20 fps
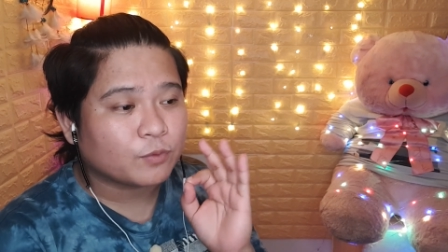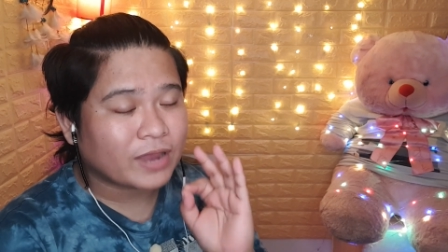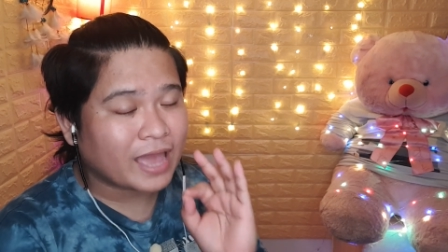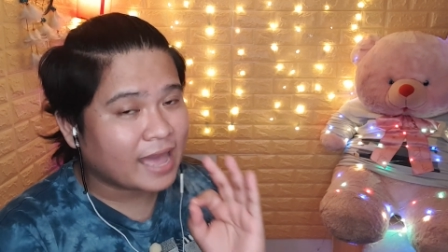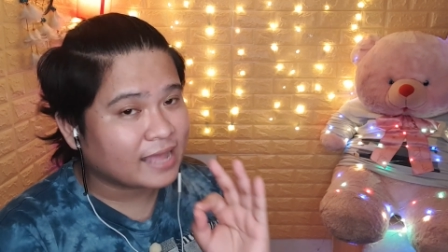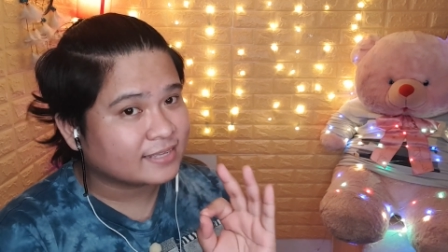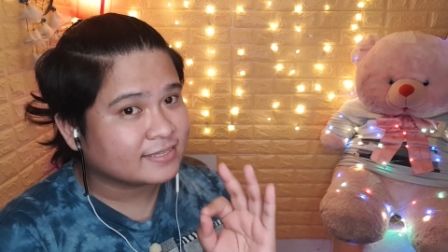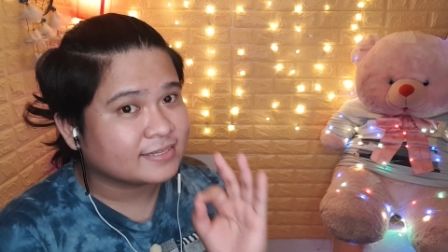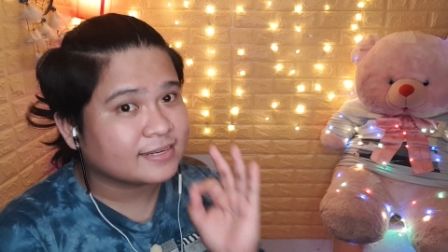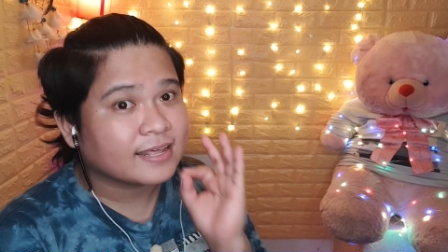
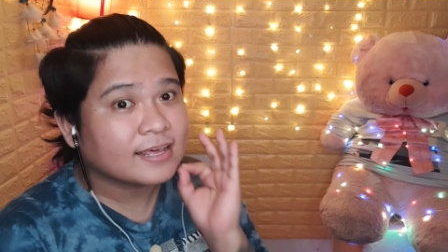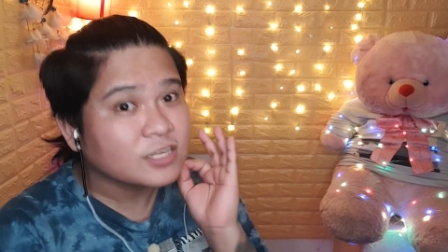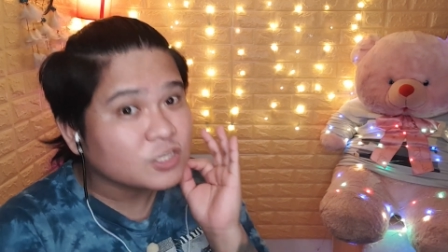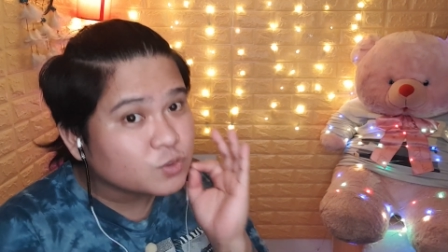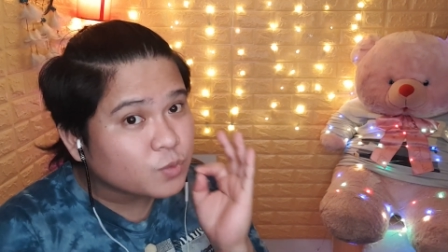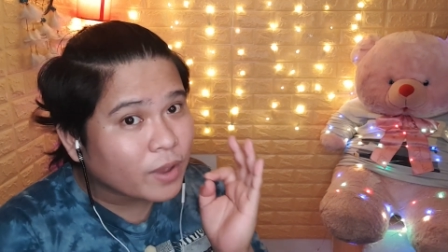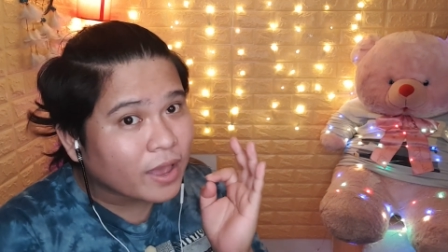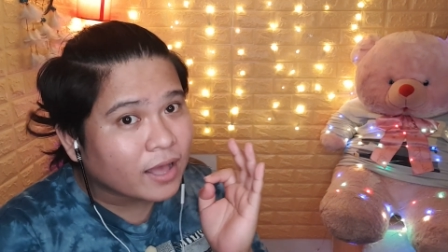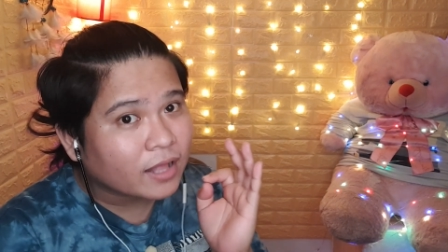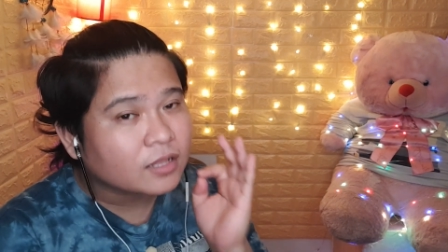reacting
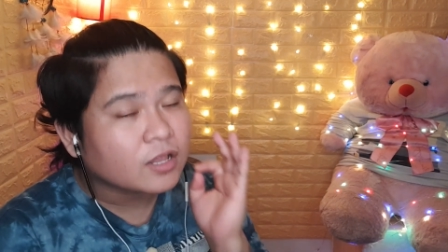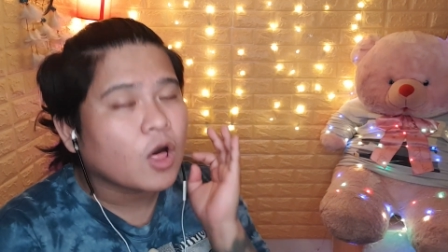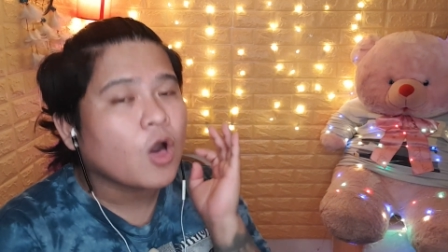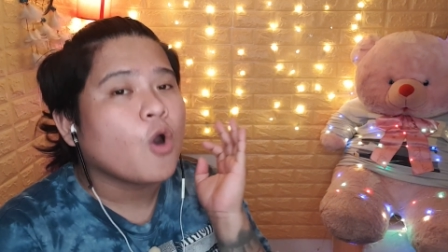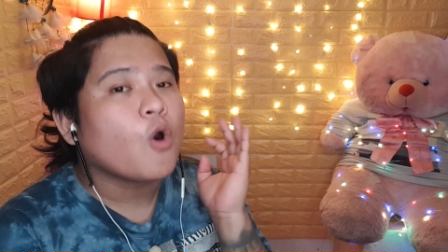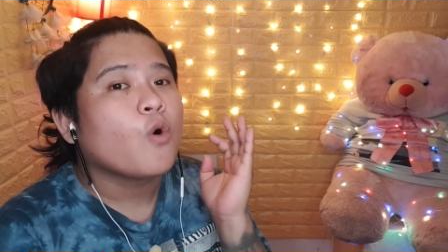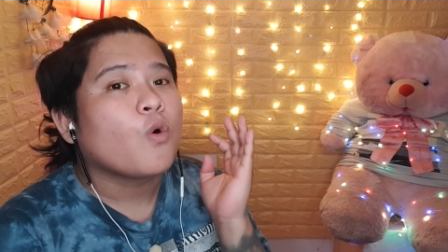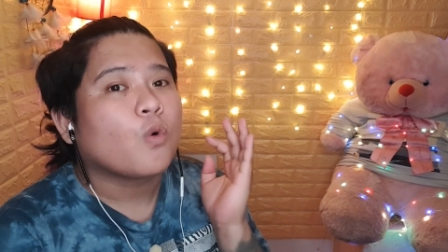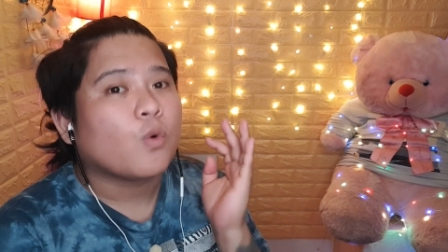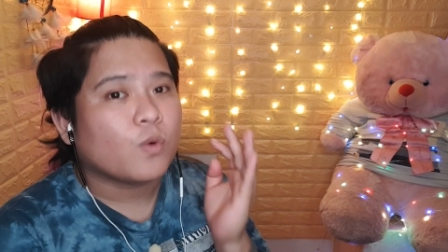as well
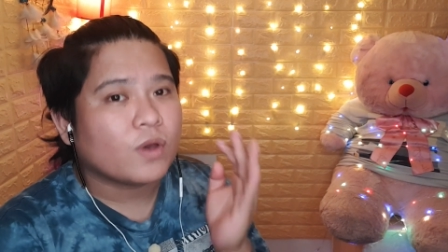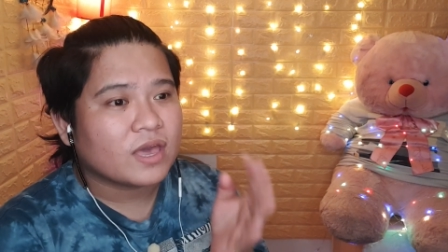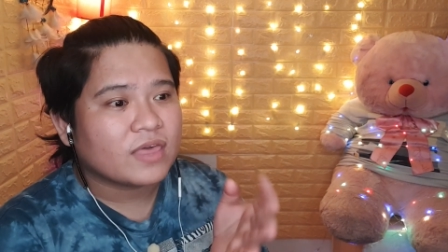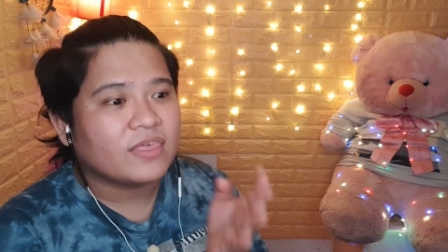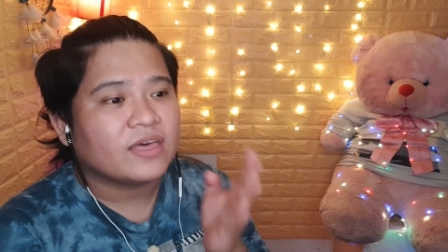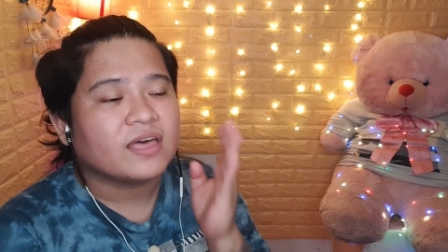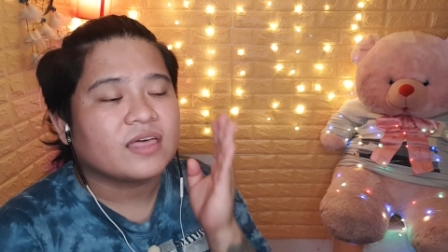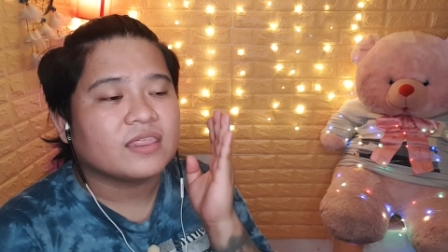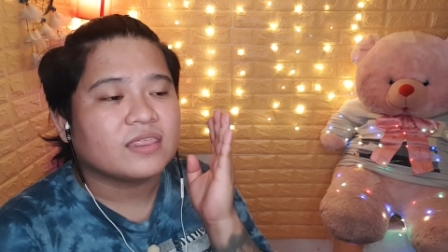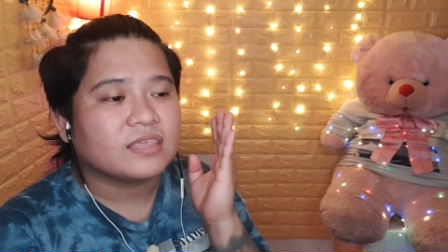
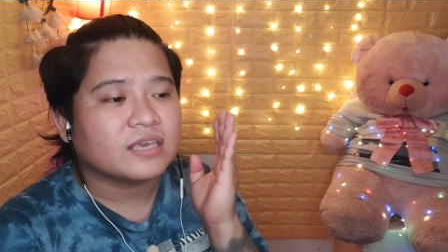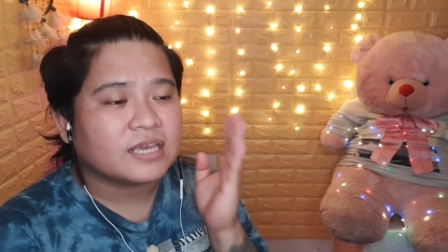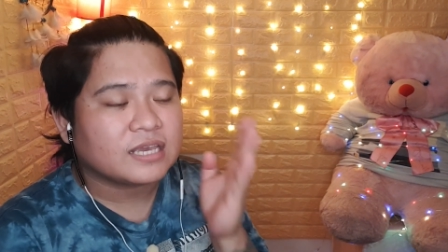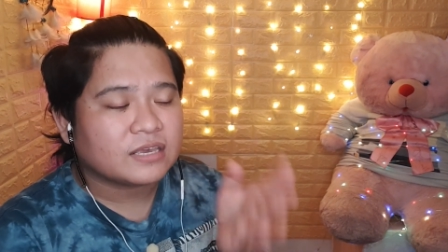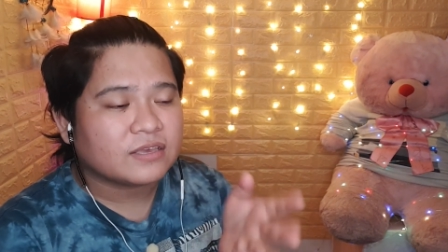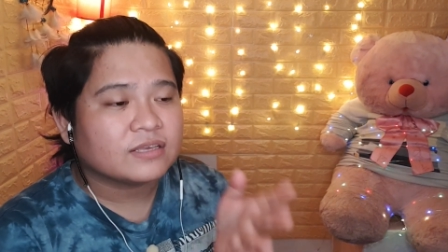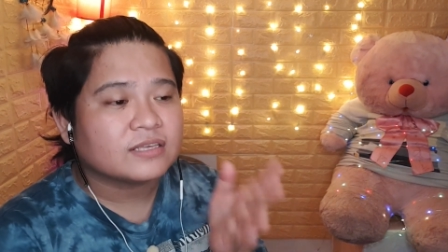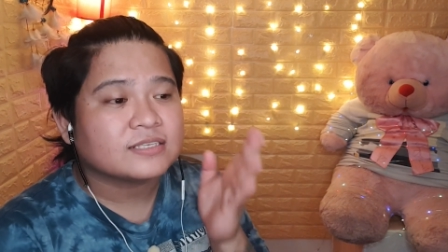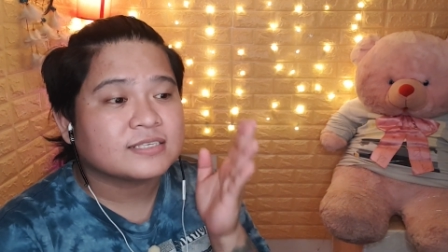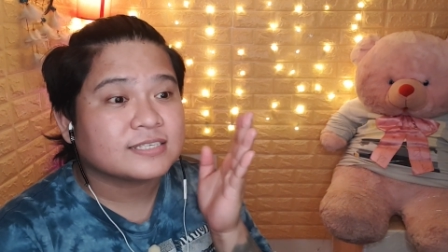with
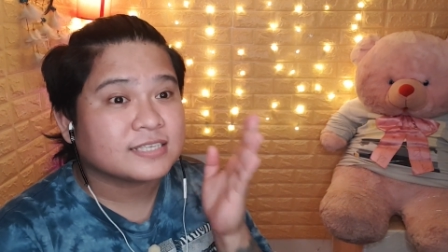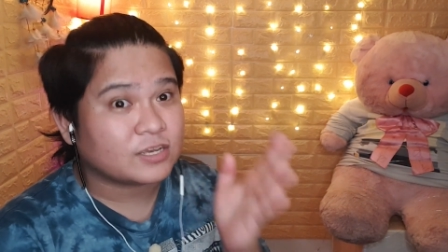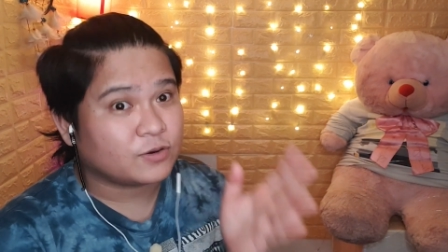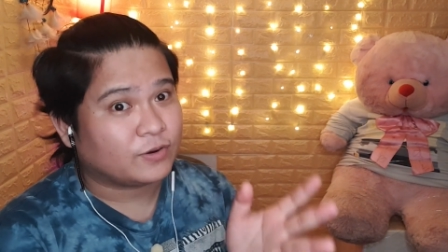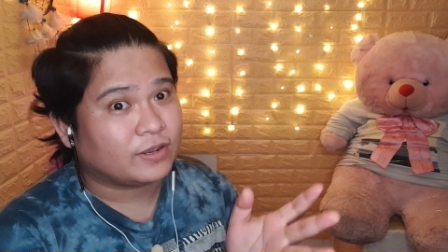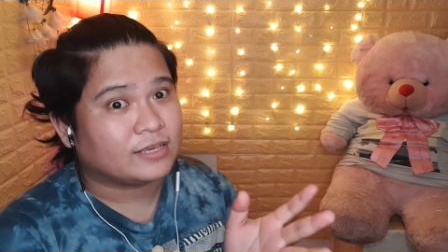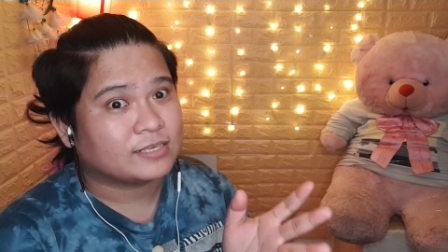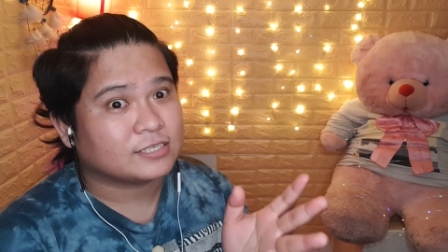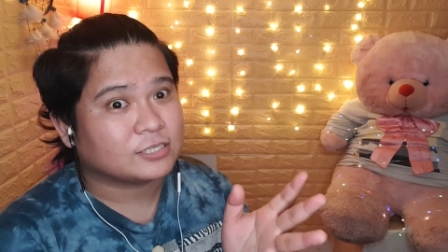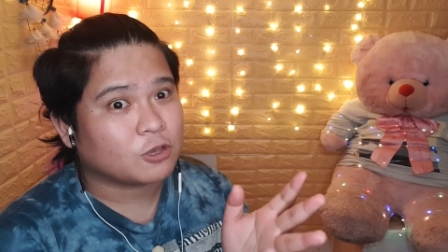the
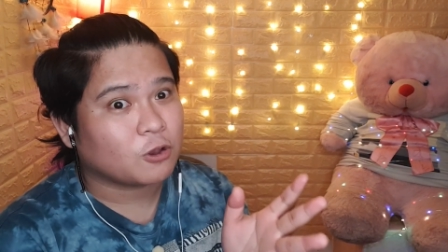series.